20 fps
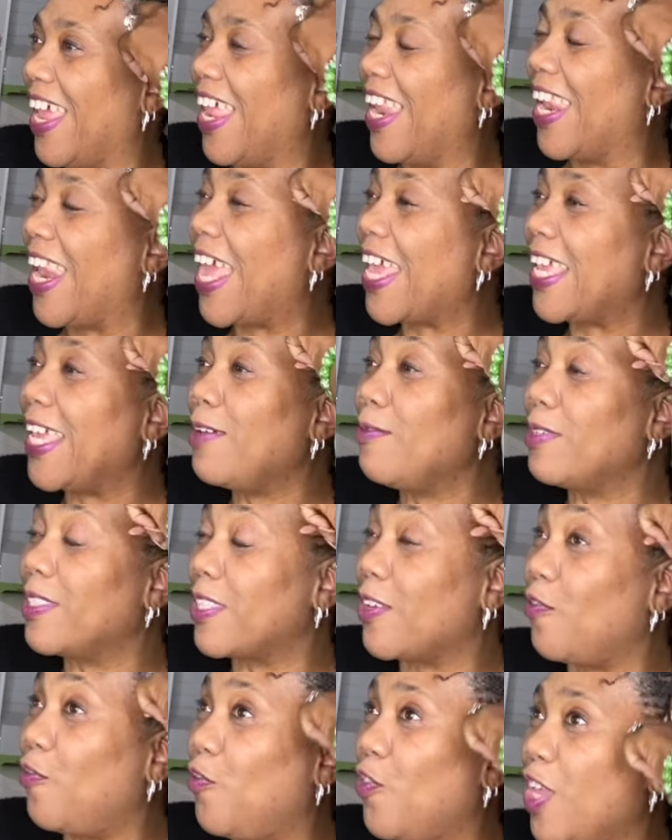Like he was
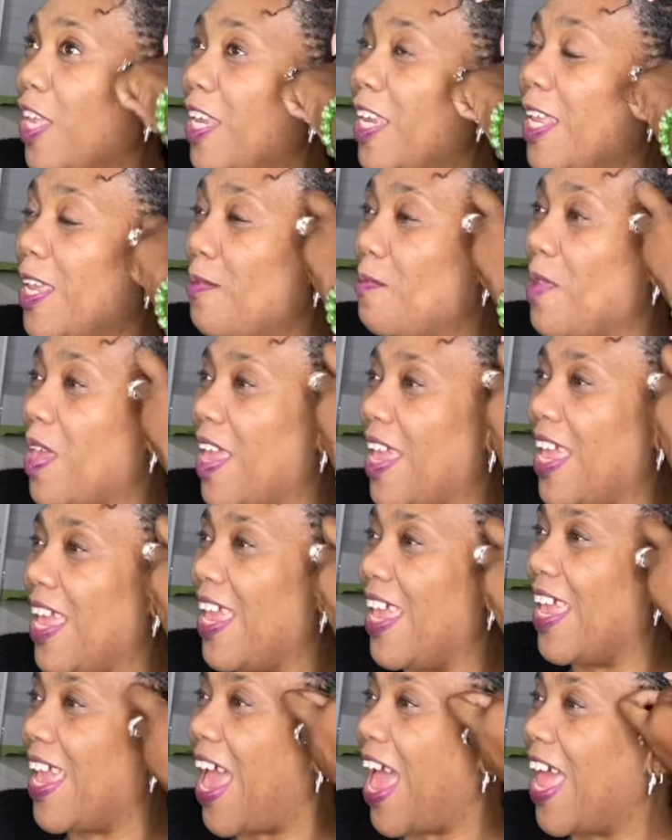offending
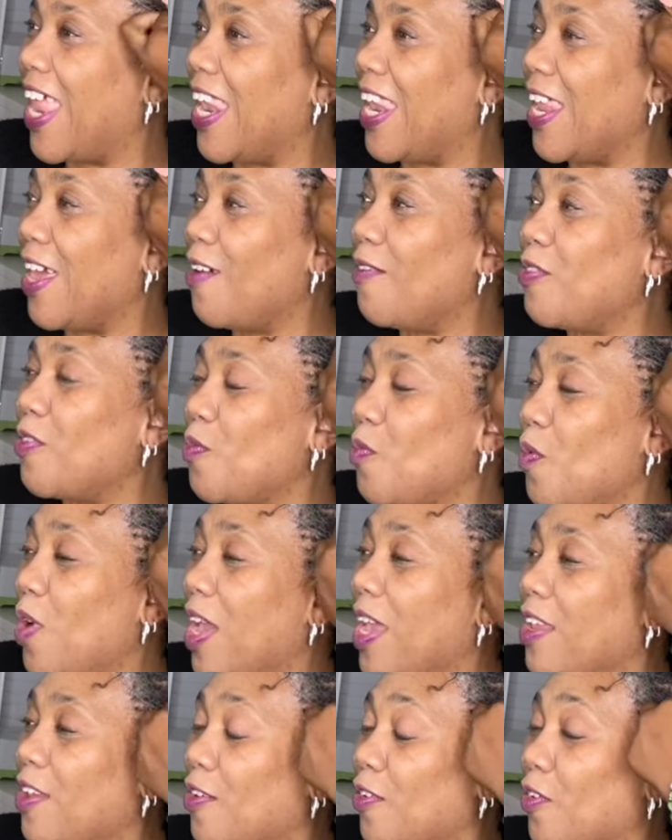me. I love the
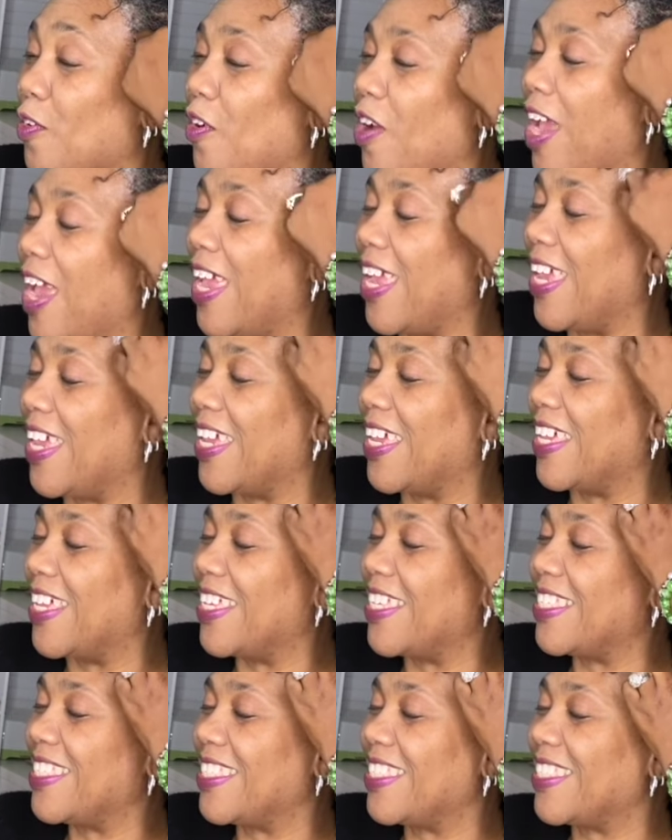way your gray
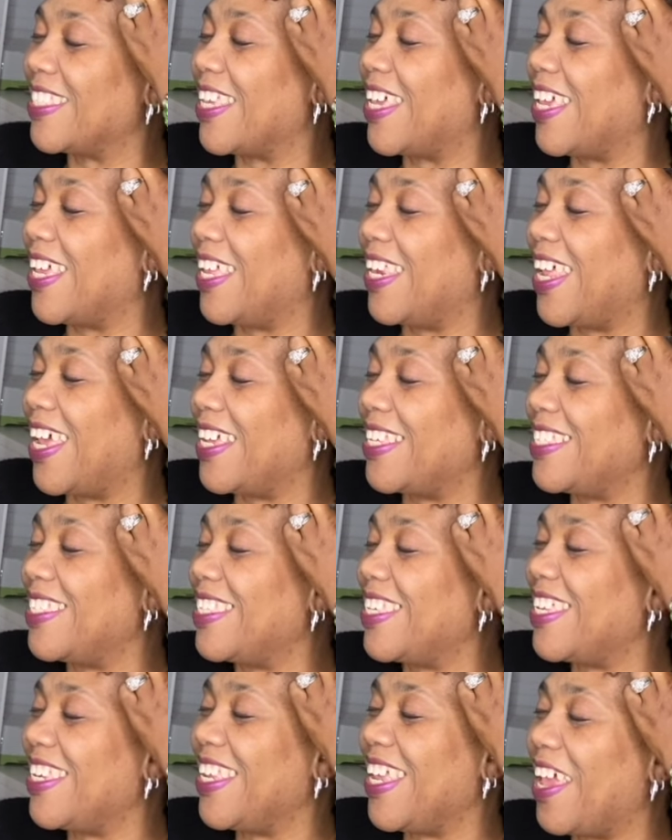is. Oh. And I
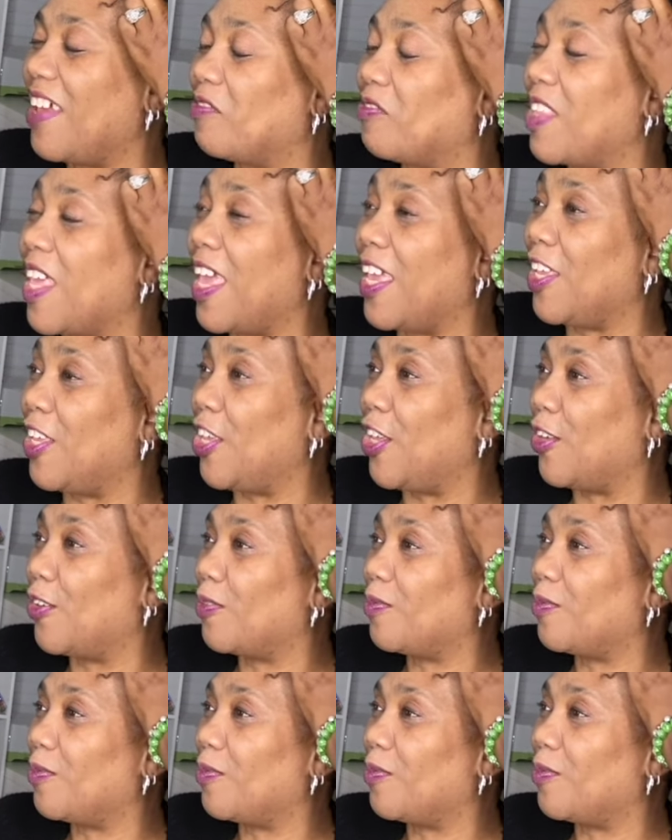said, yeah, thank you.